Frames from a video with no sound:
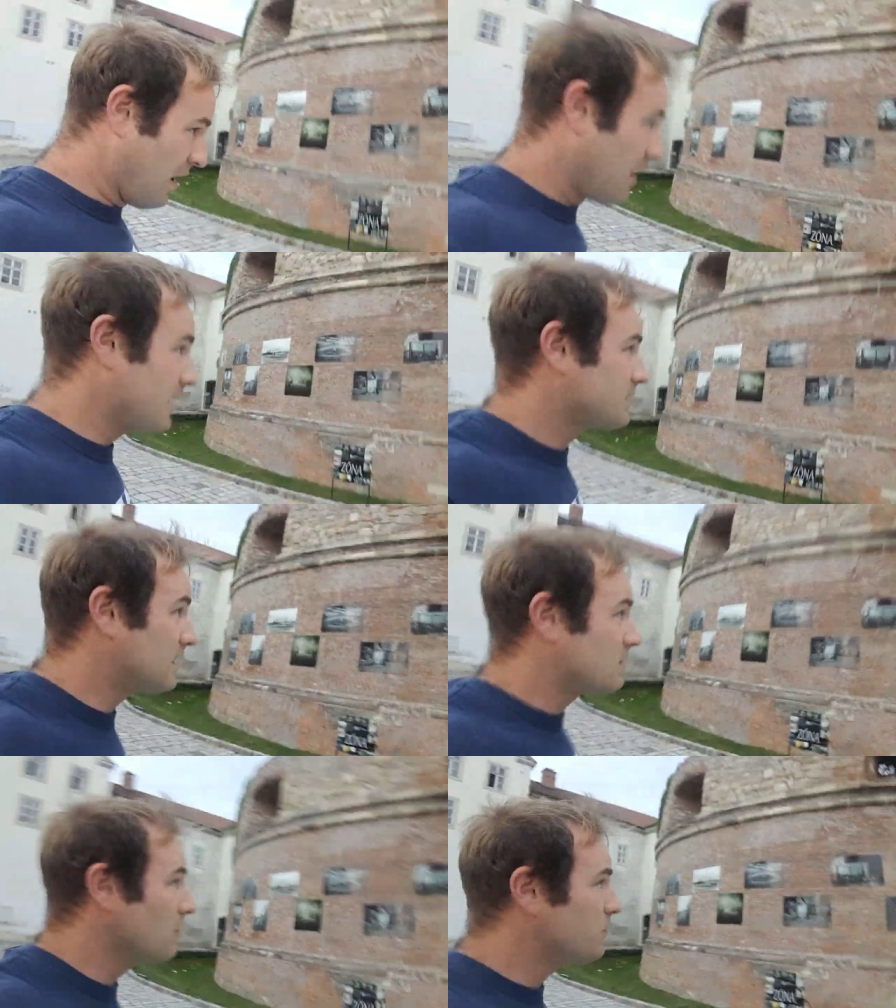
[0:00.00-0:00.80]

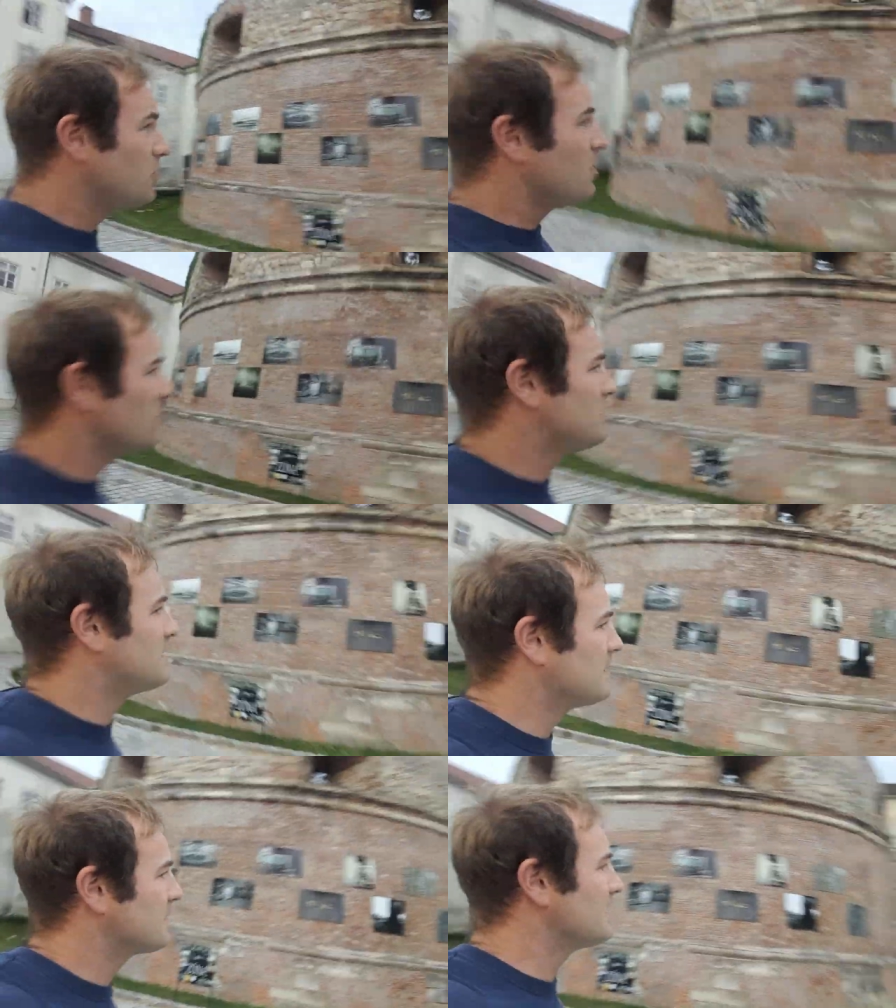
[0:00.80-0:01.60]
There's a lot of churches
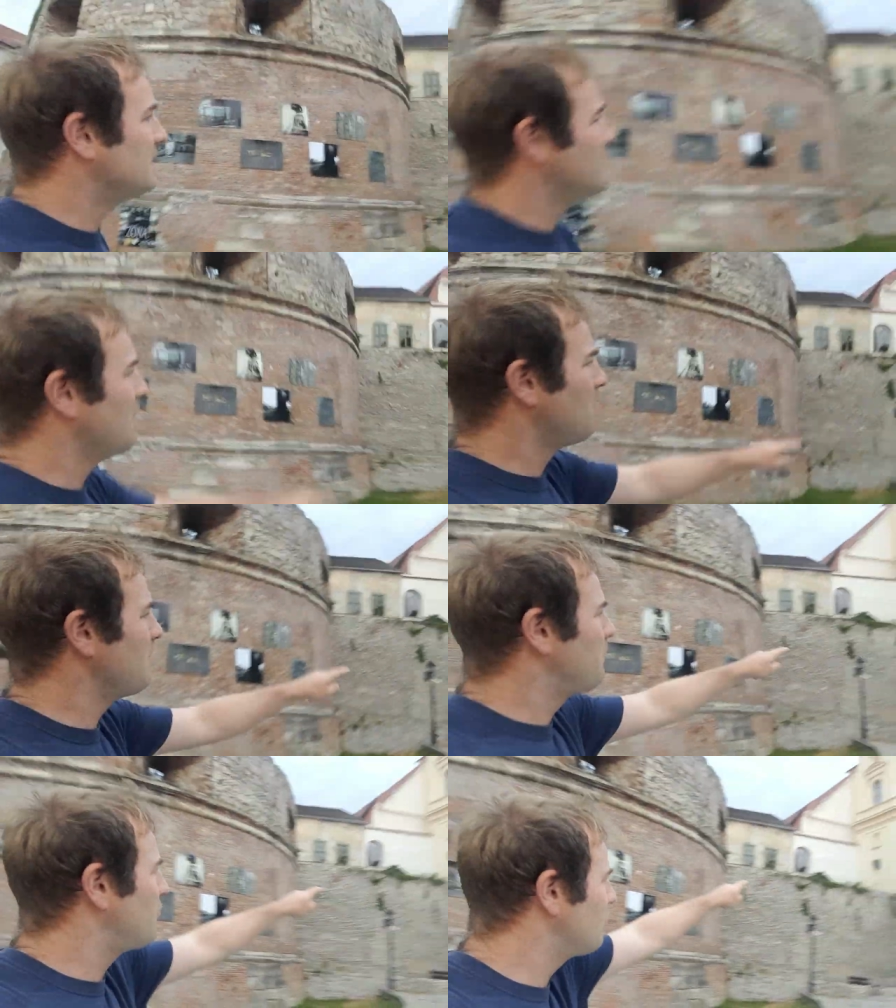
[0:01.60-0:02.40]
in the city. That
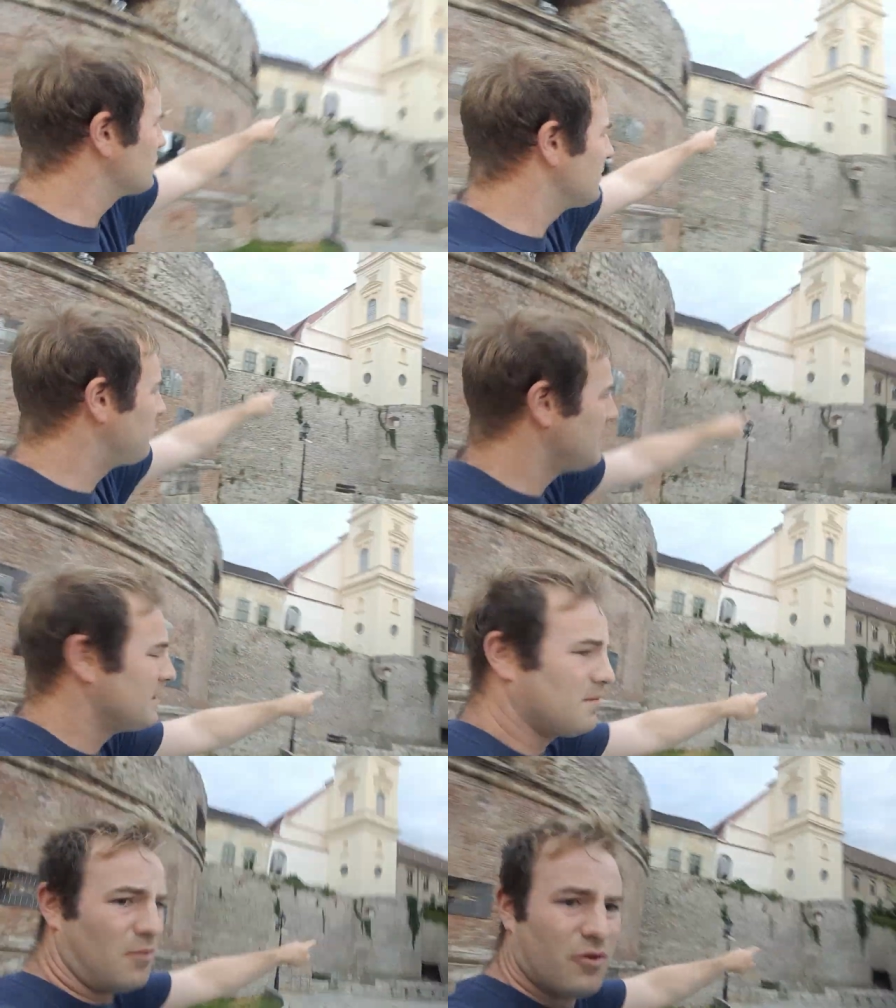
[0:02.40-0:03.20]
one possibly is
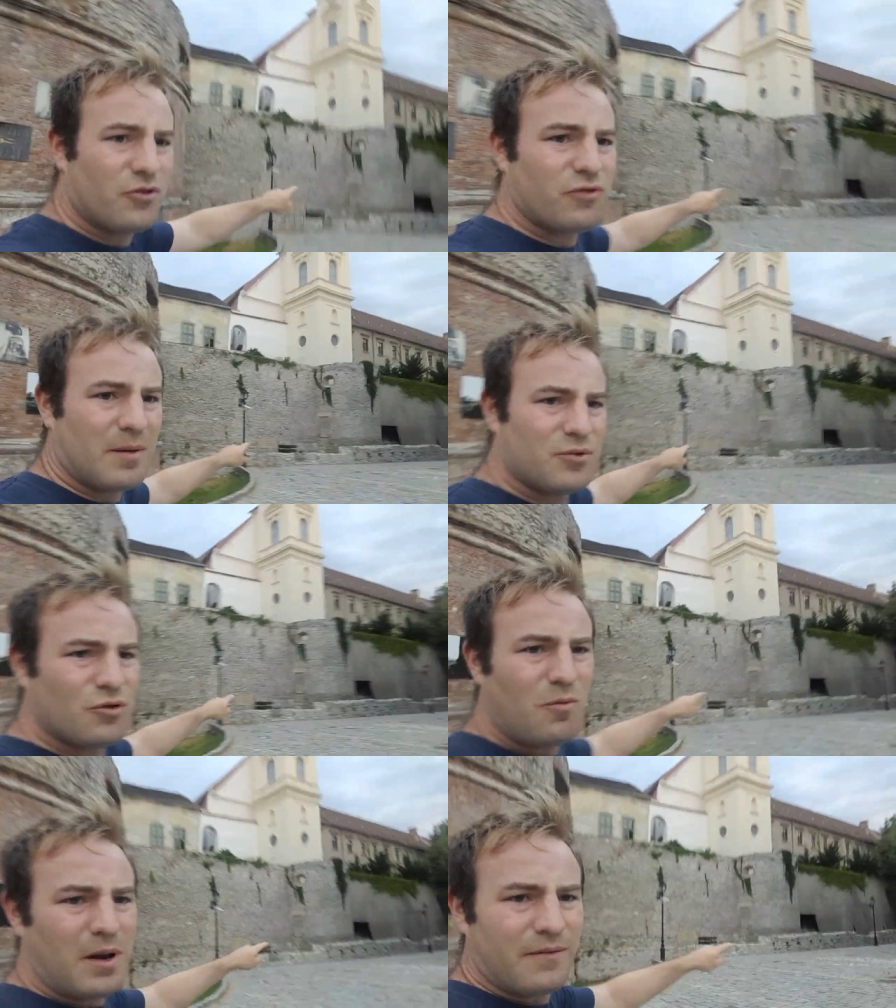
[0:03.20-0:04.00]
a monastery. I'm sure
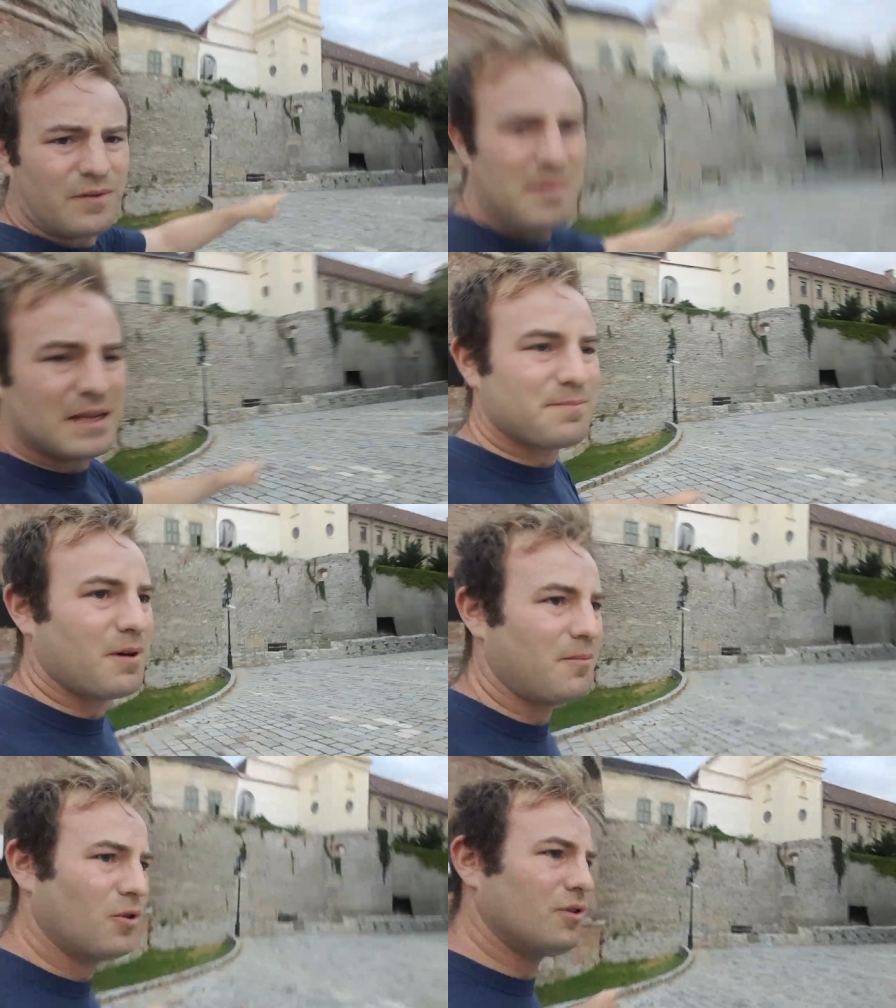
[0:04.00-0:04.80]
one of them is, but
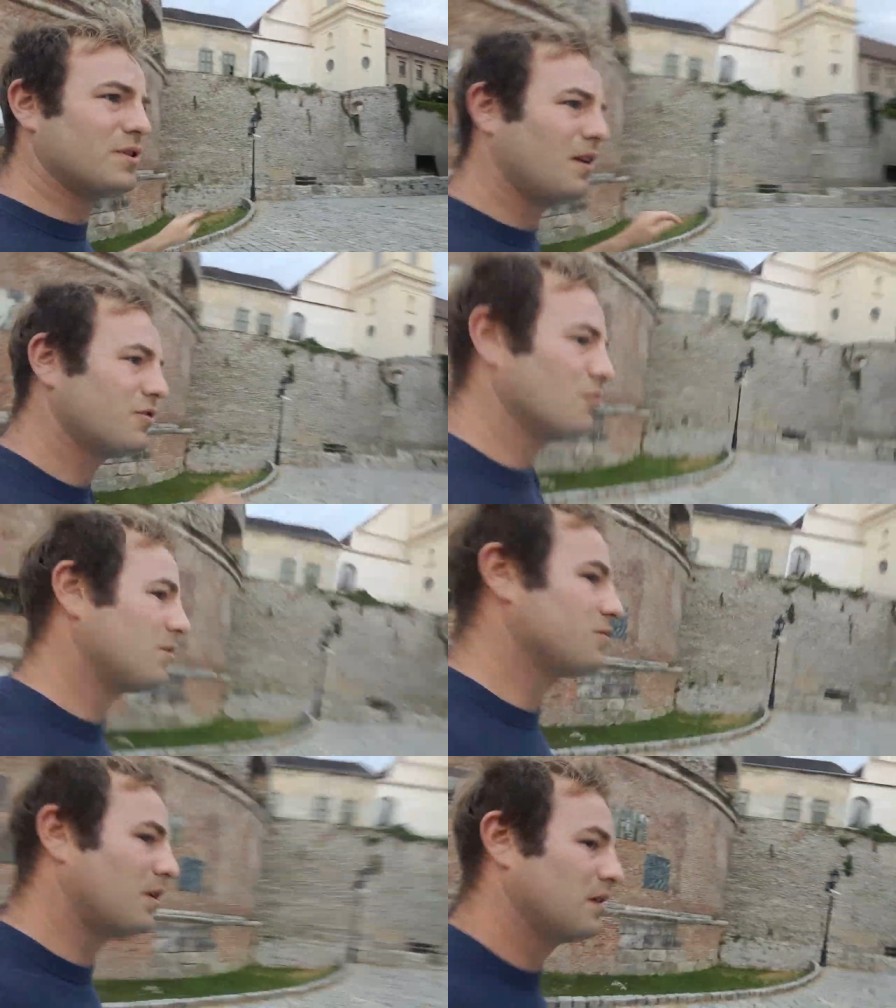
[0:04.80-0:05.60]
I'm not entirely sure
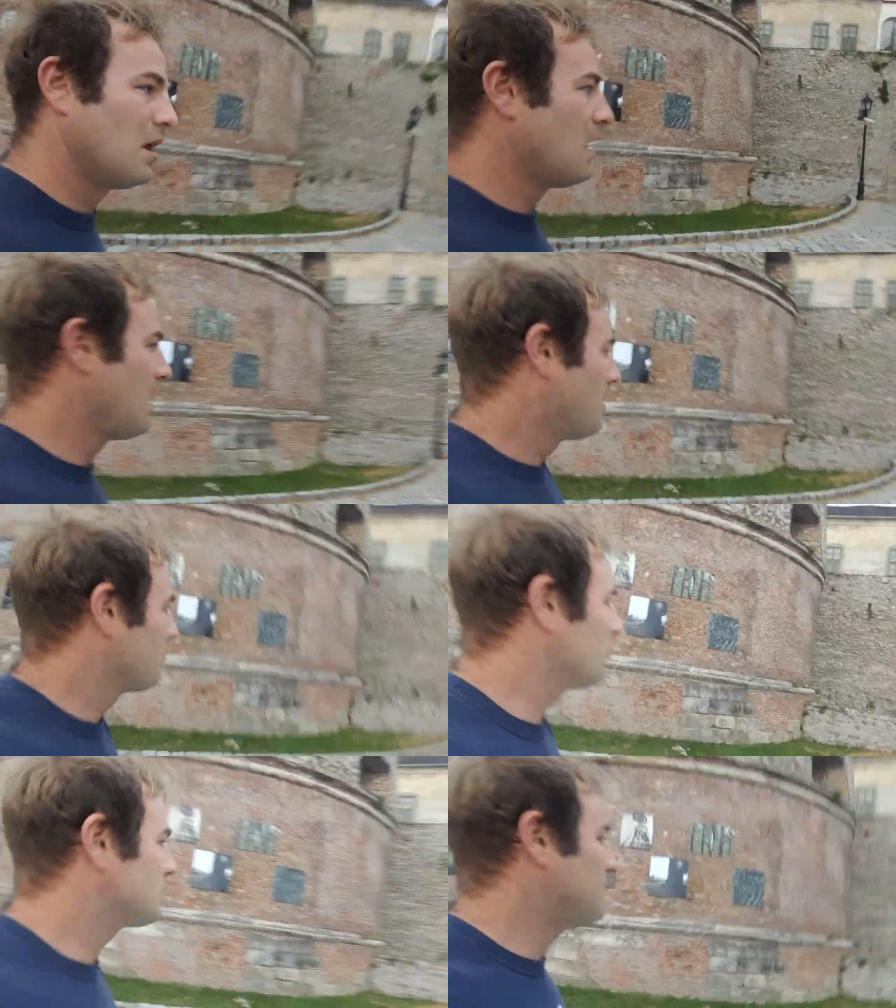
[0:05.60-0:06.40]
which one.
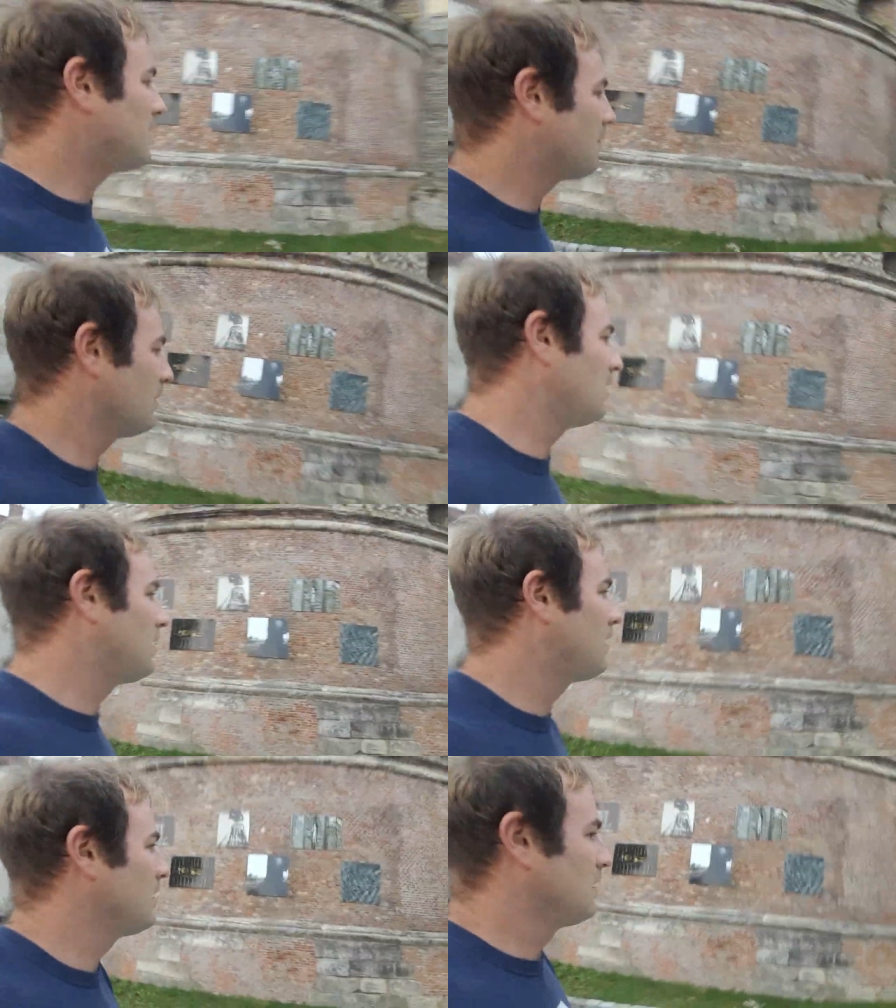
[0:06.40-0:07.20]
Possibly that one.
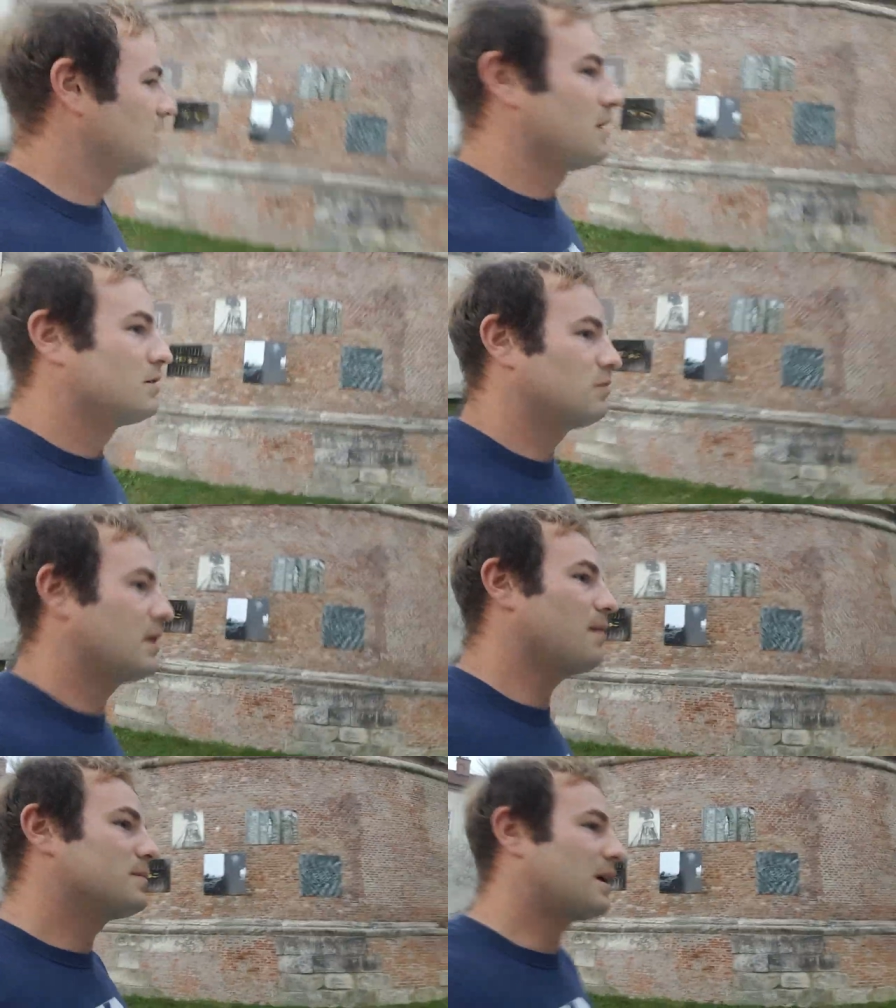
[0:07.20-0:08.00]
So we
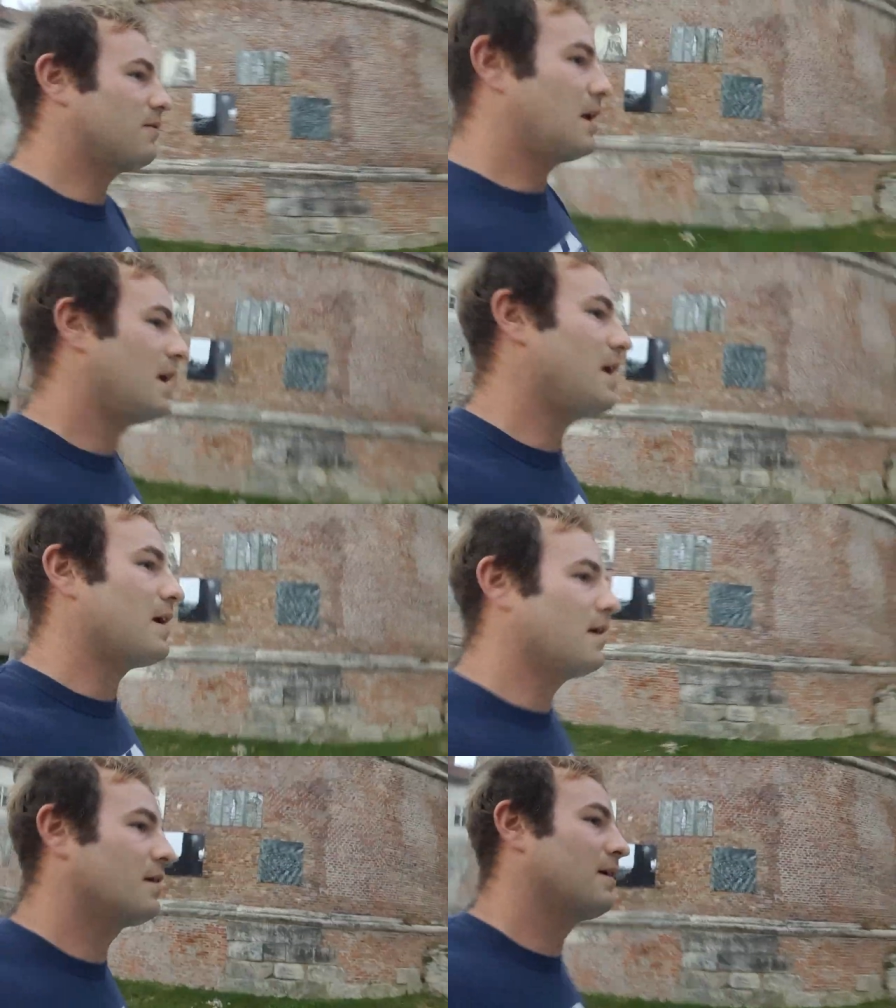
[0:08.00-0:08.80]
come down here.